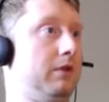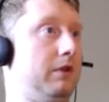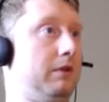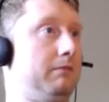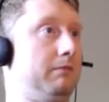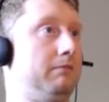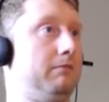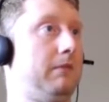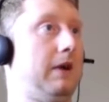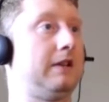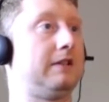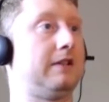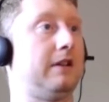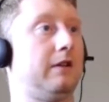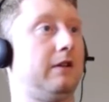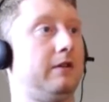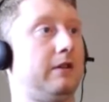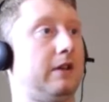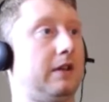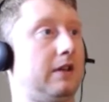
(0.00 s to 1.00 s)
up my
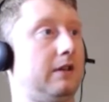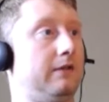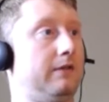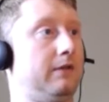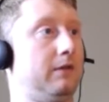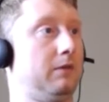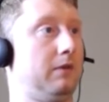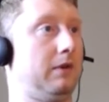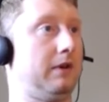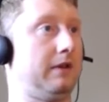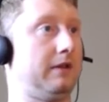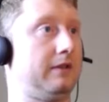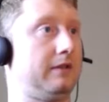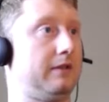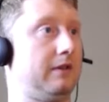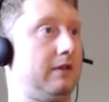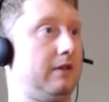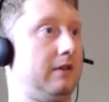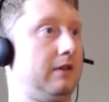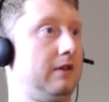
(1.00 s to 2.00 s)
tarot deck if you
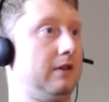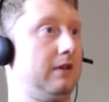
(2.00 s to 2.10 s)
want, or